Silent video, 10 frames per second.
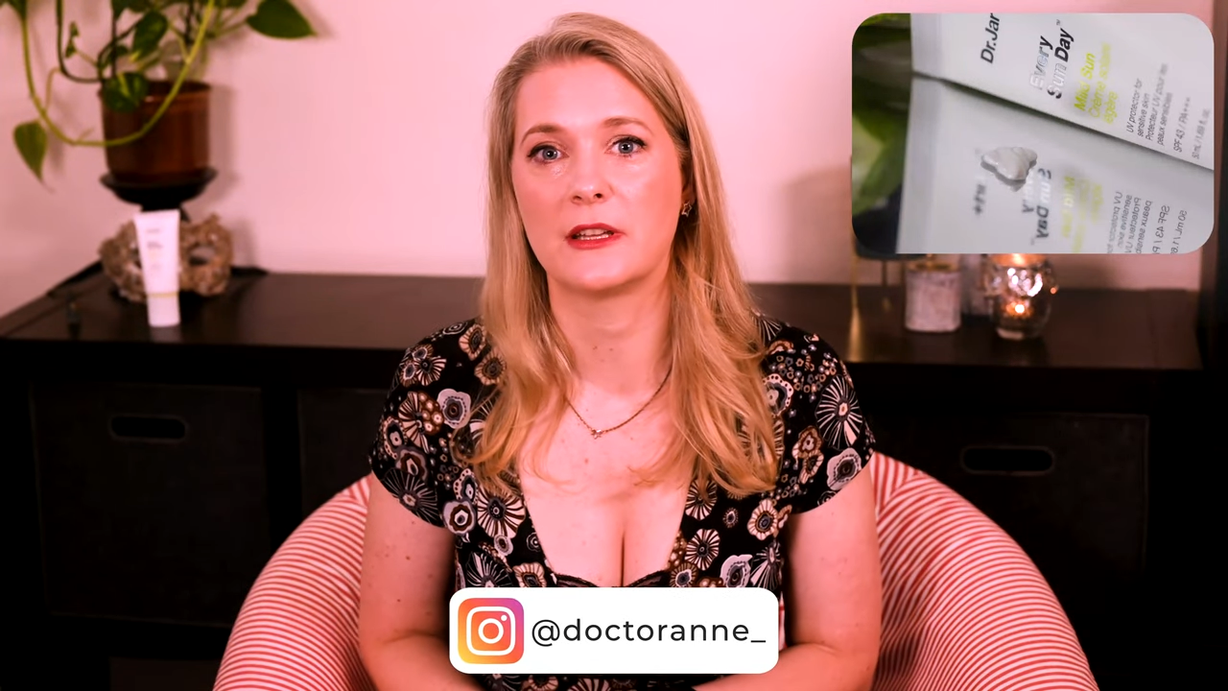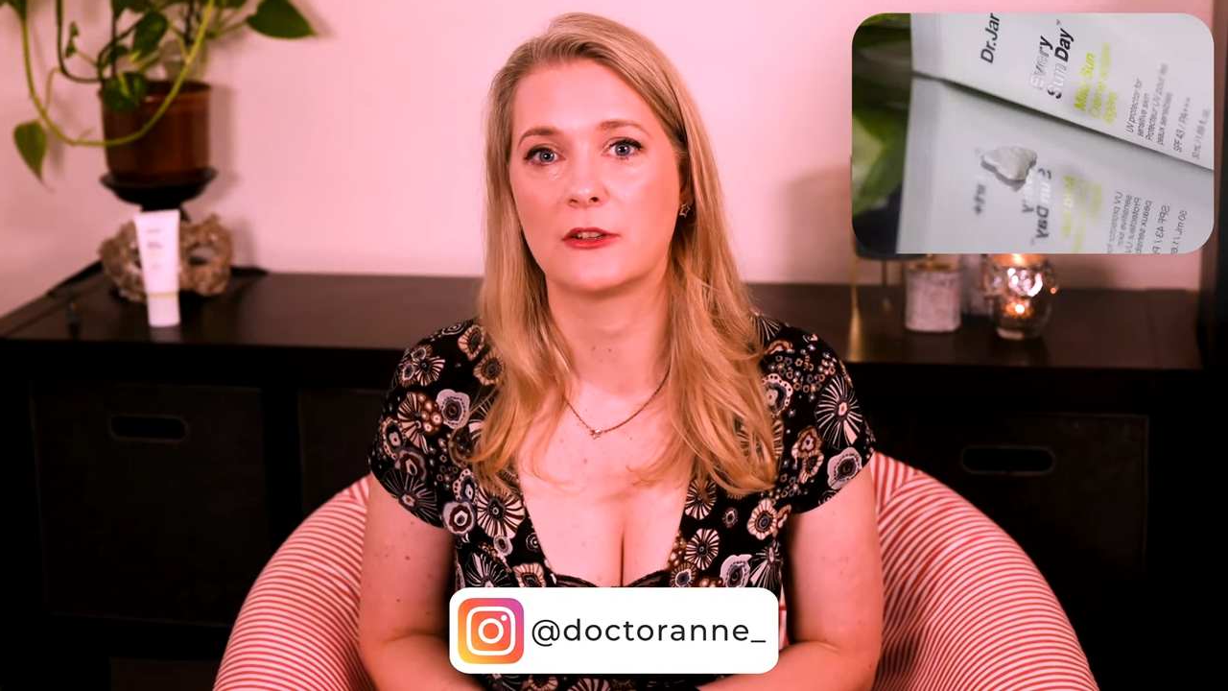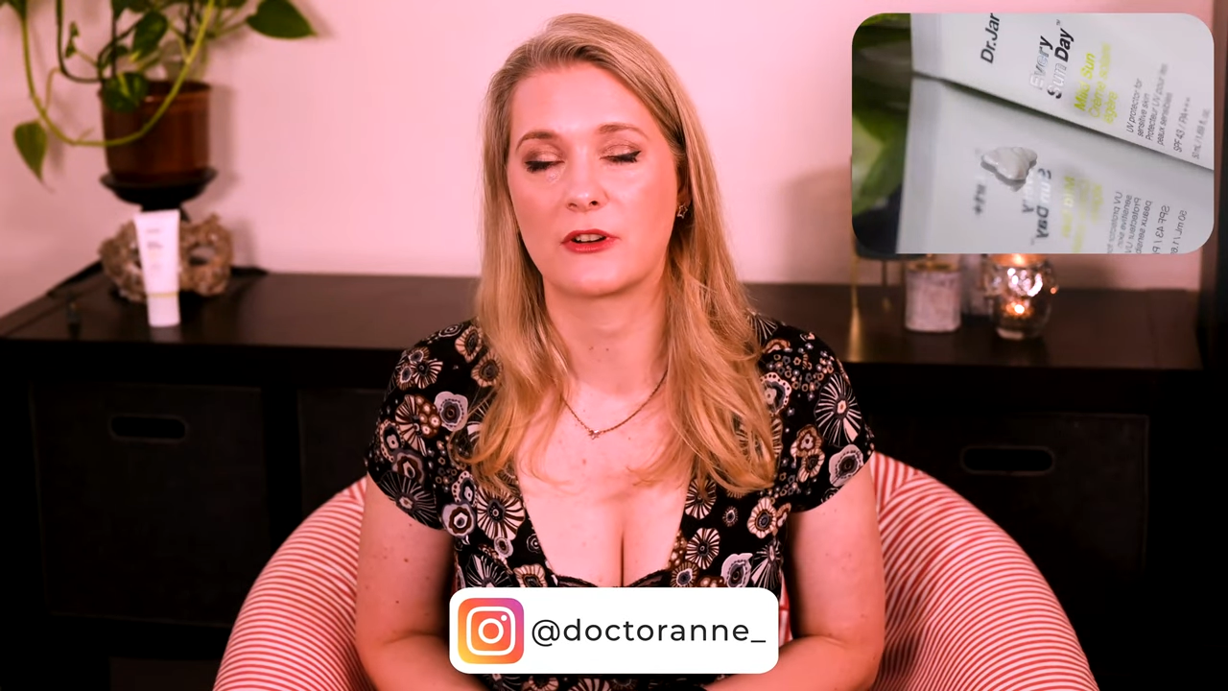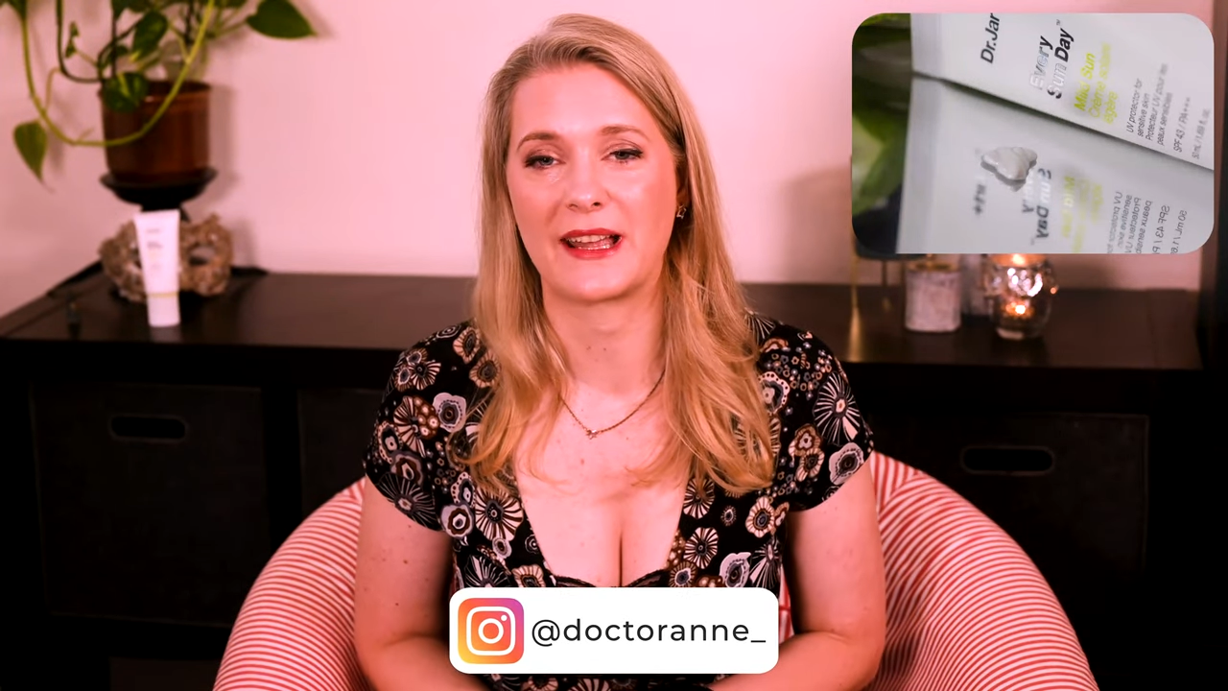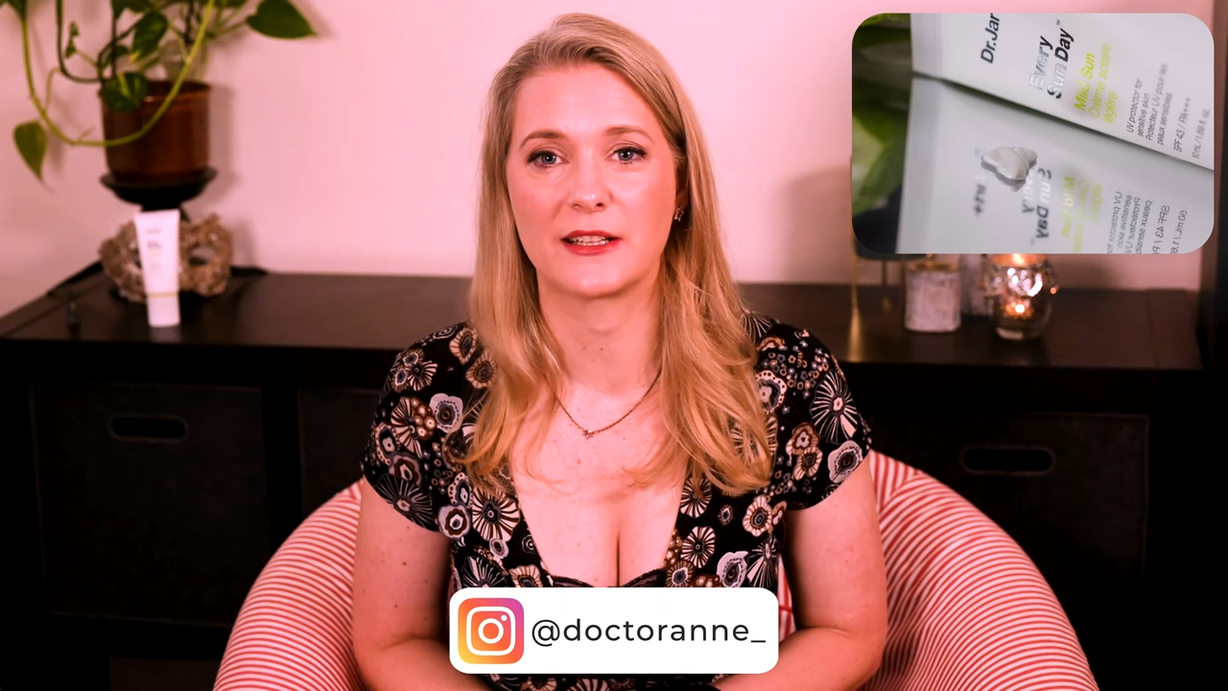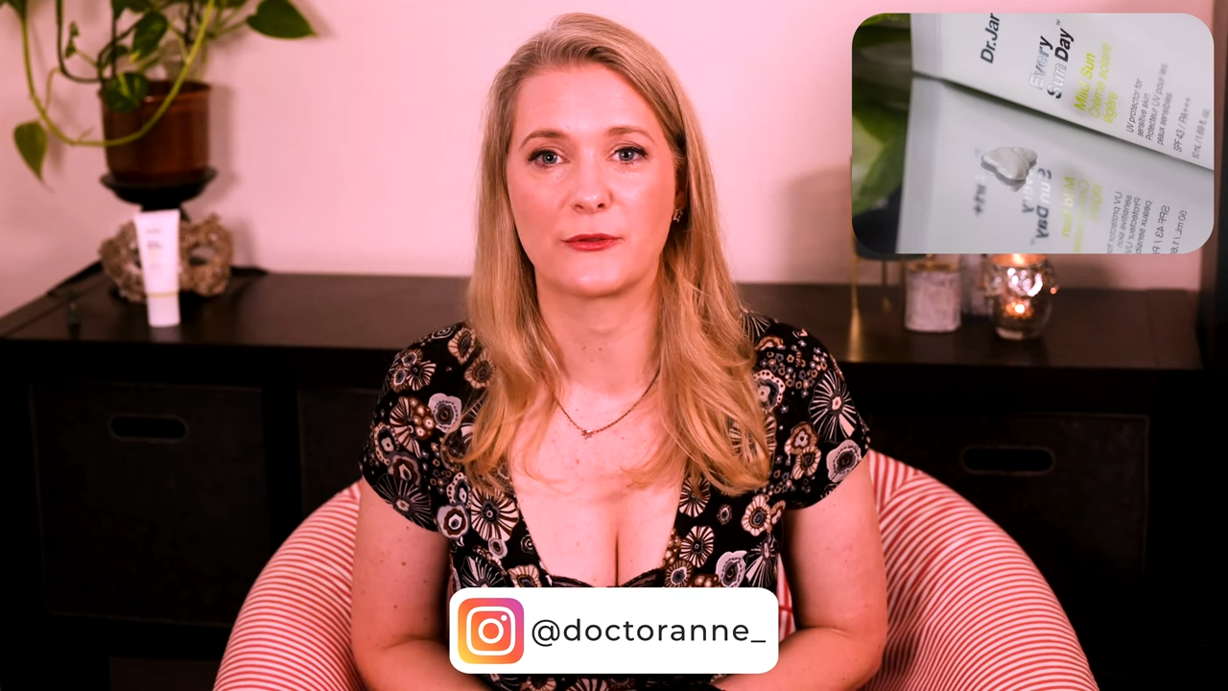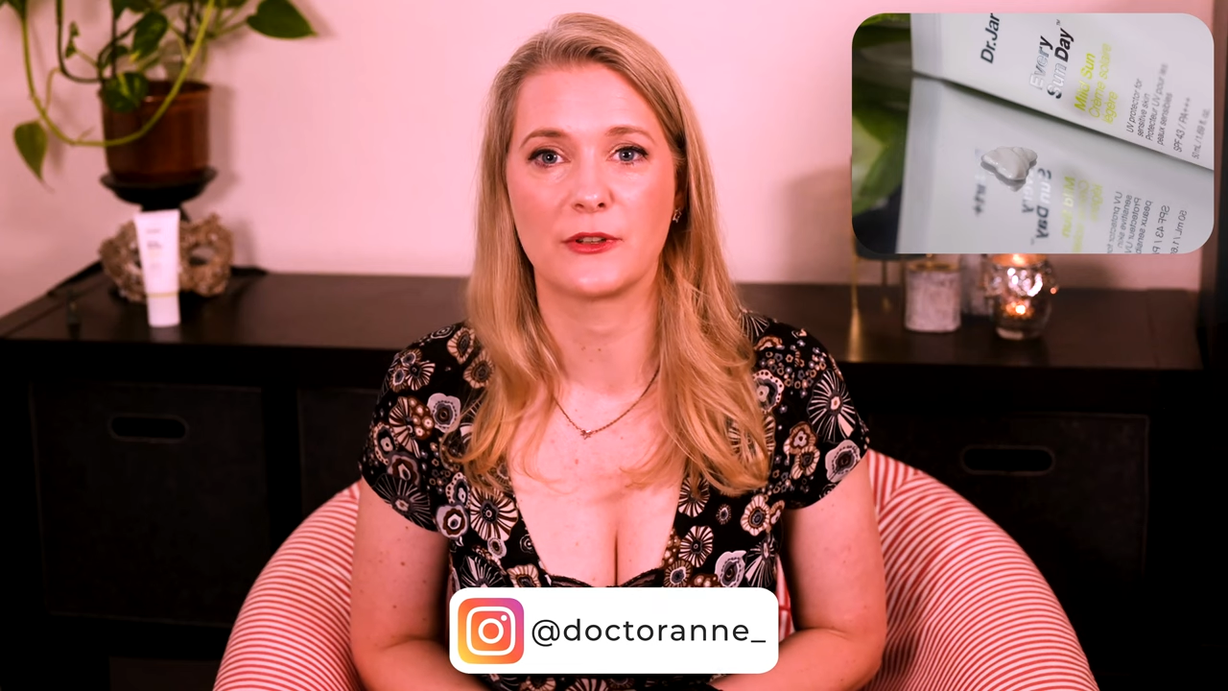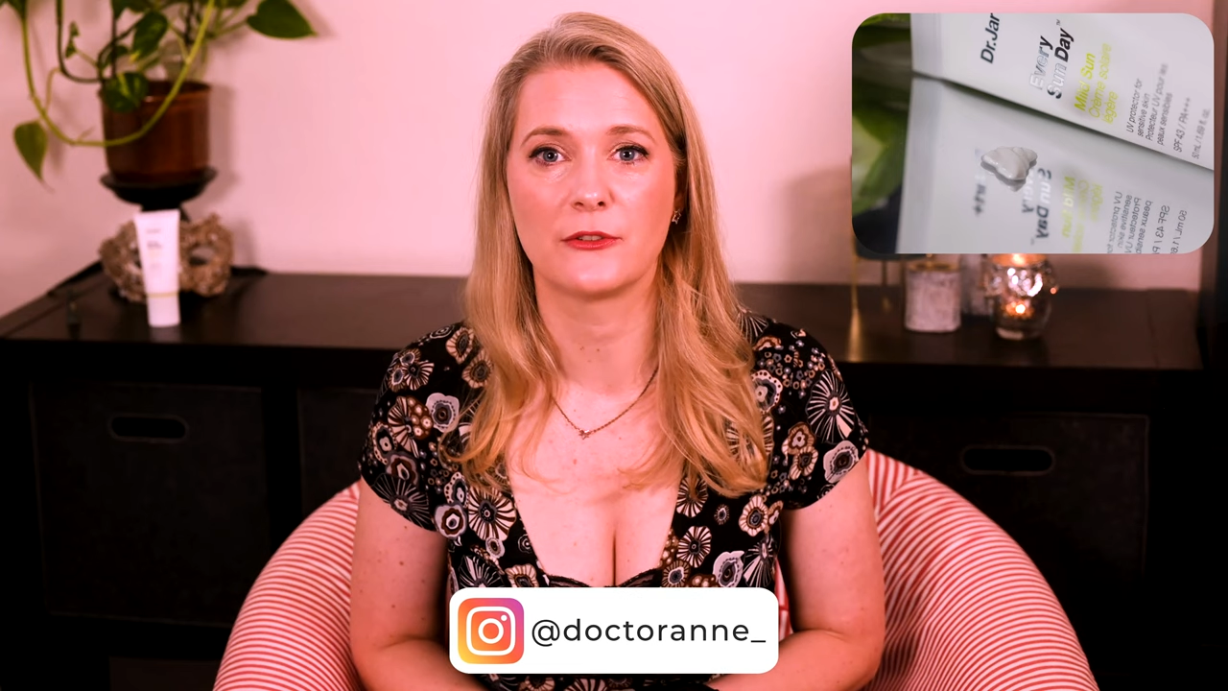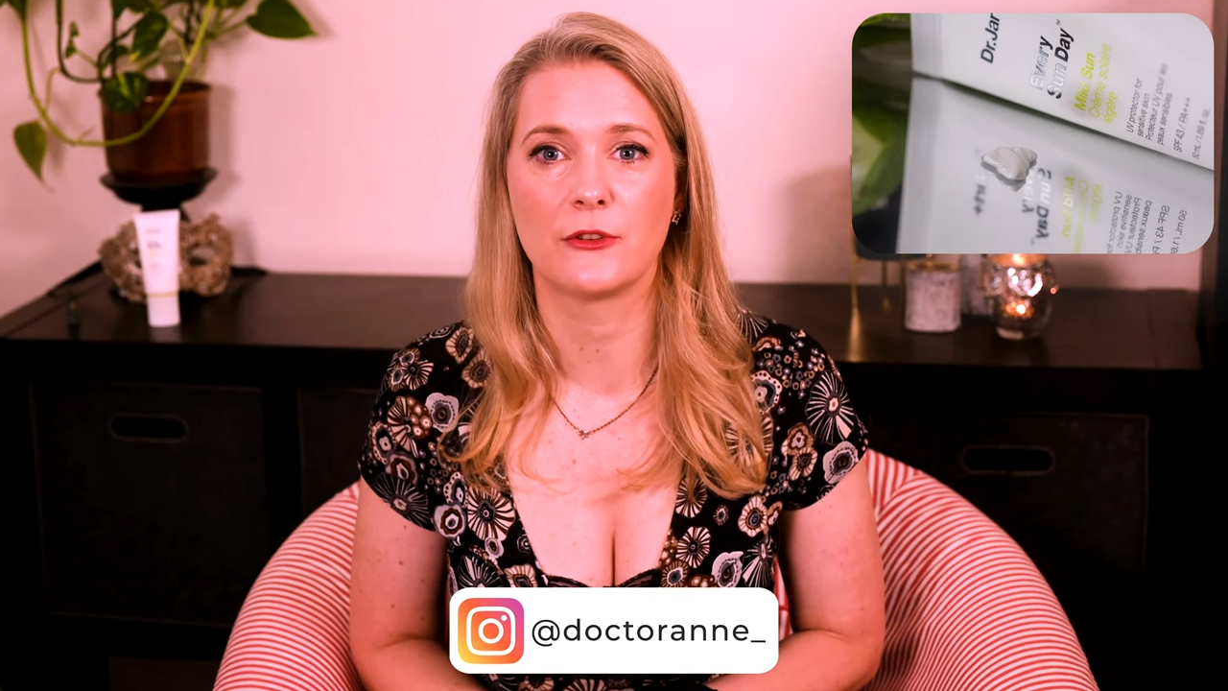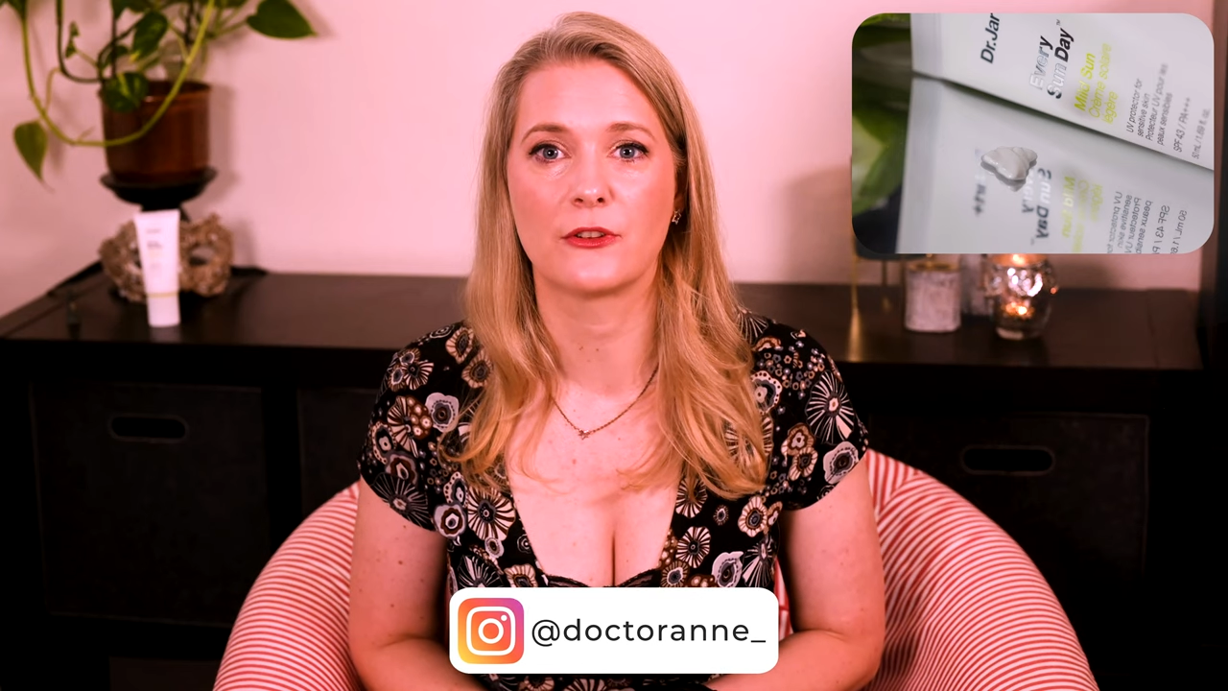inorganic
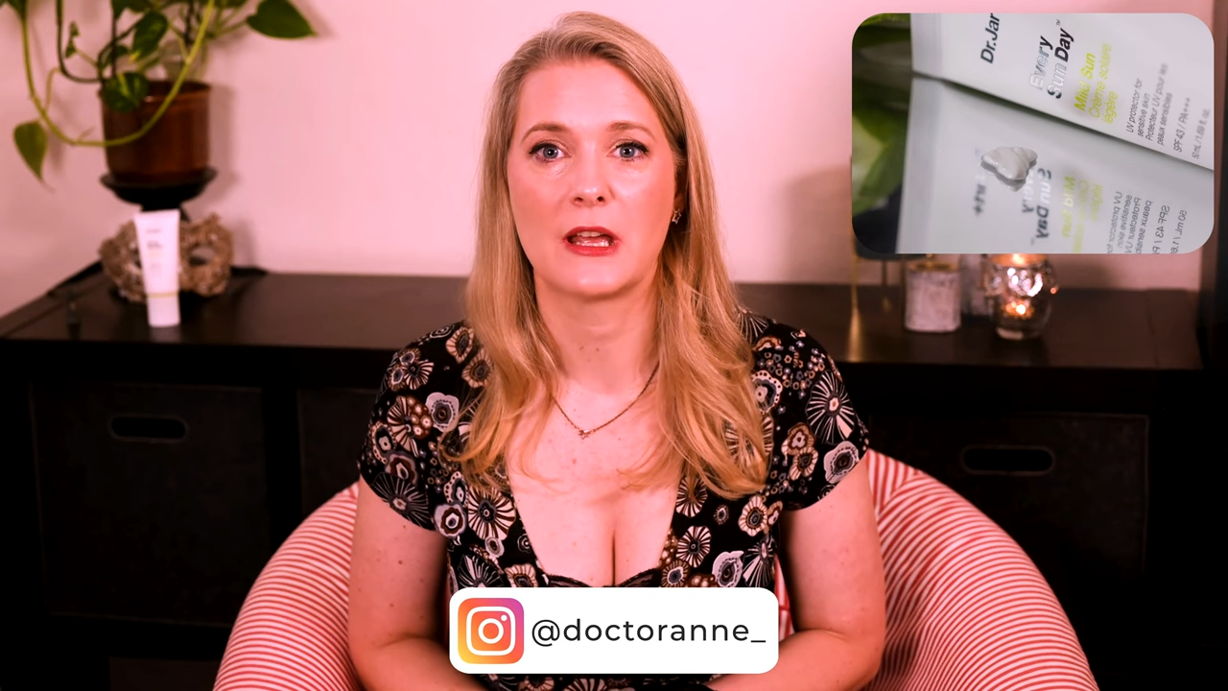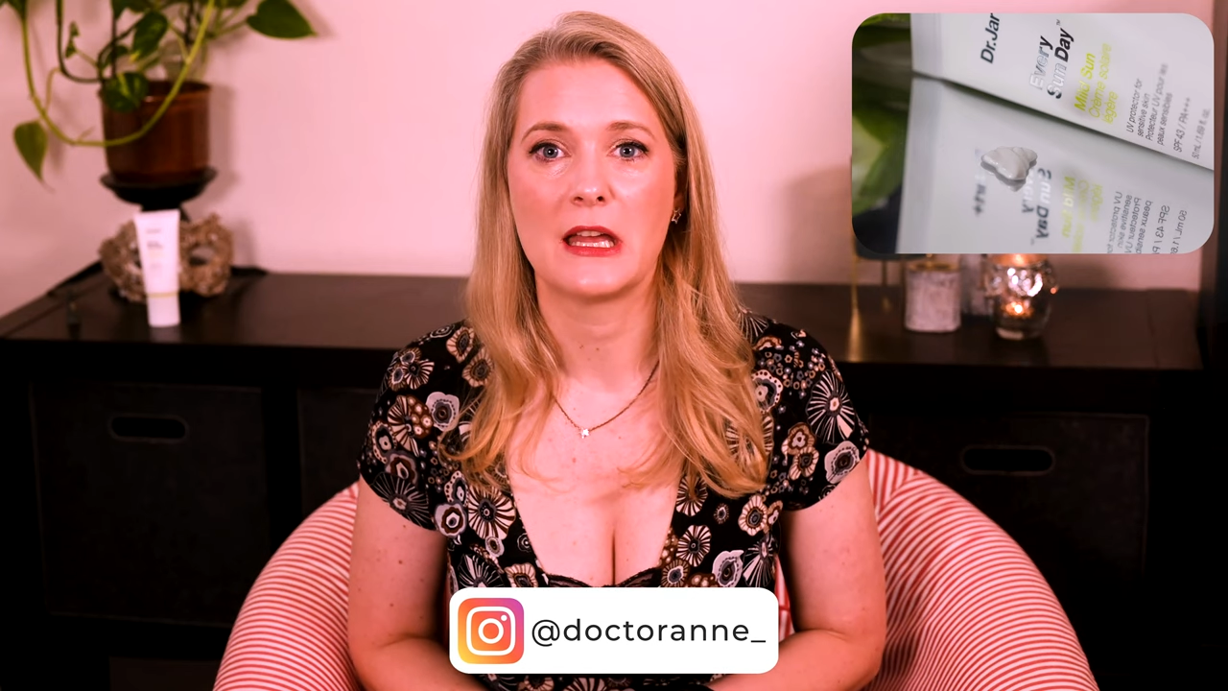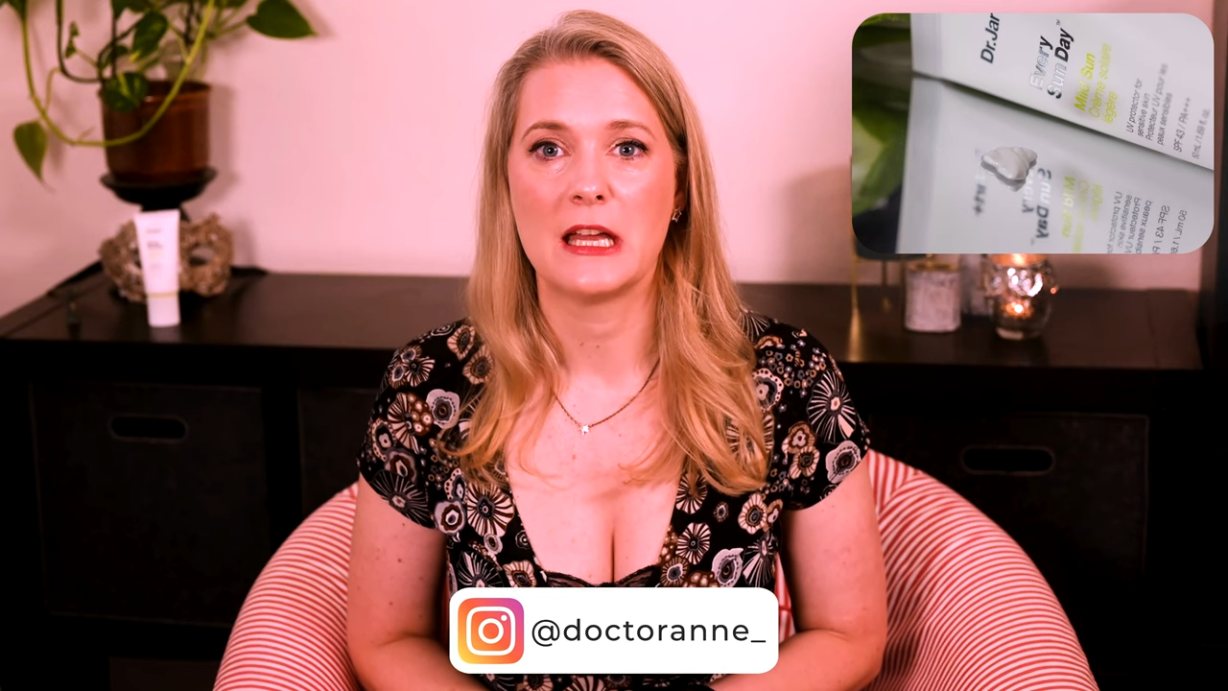filters,